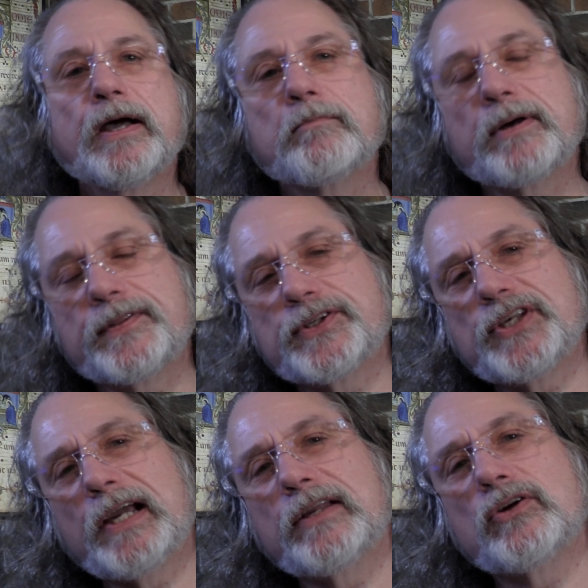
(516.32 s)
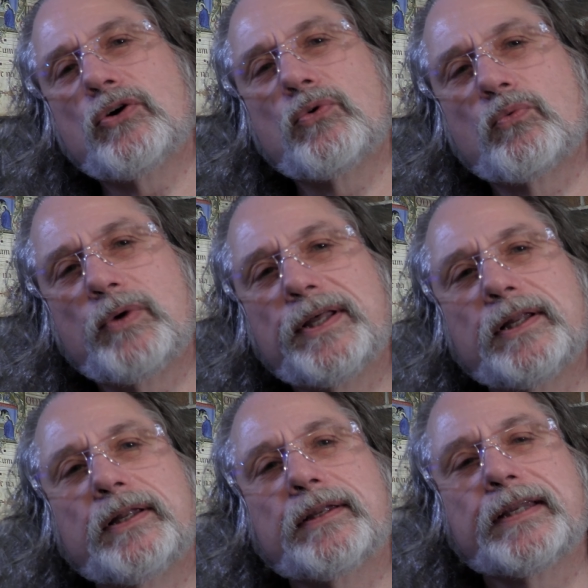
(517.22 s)
But the second note
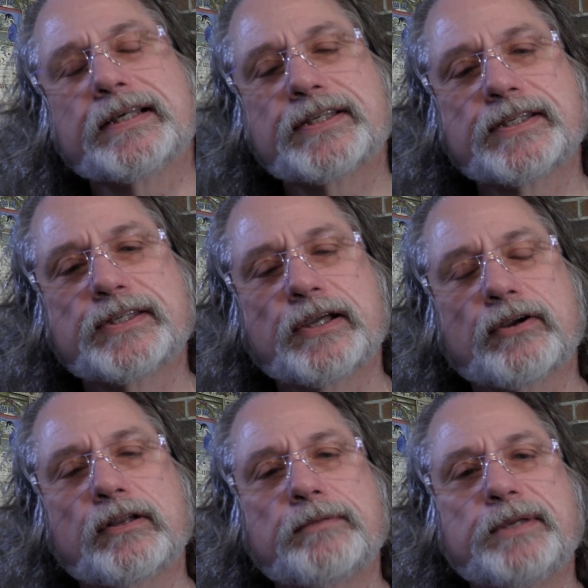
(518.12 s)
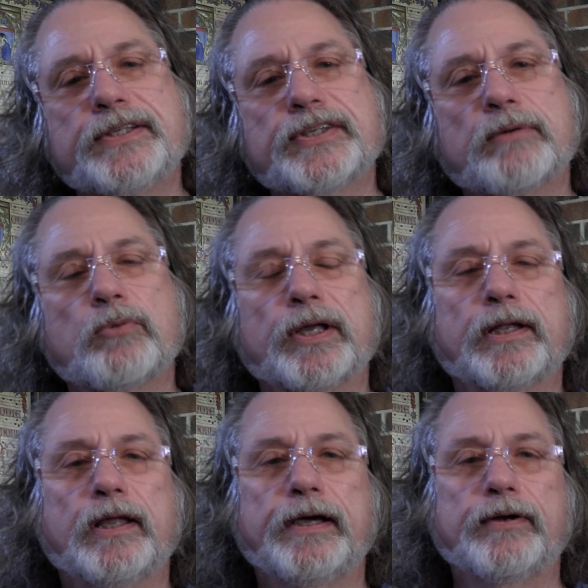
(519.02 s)
will necessarily be somewhat
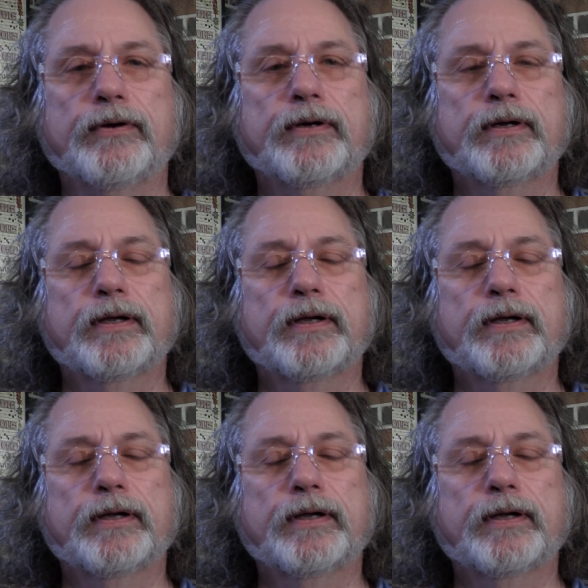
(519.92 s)
lighter.